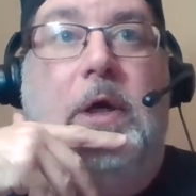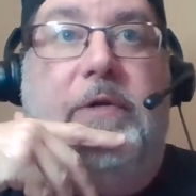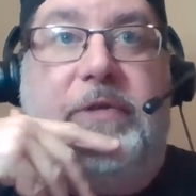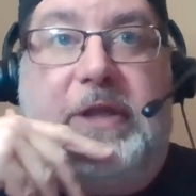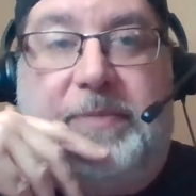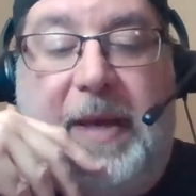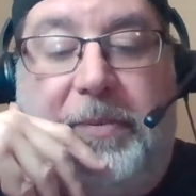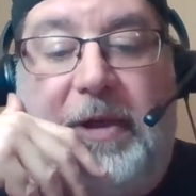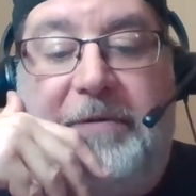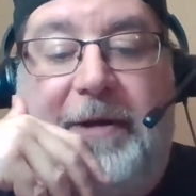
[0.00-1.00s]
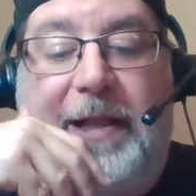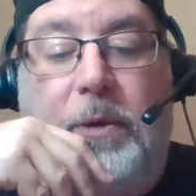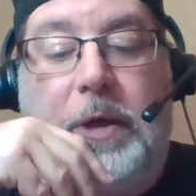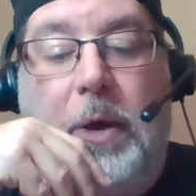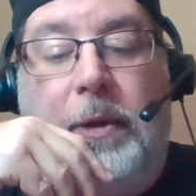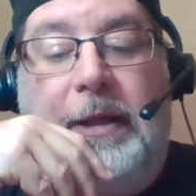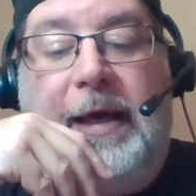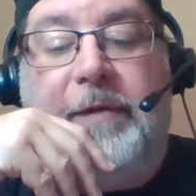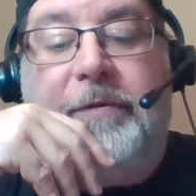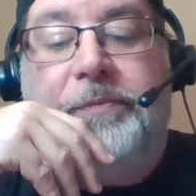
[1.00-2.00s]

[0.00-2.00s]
for these people I follow are going live.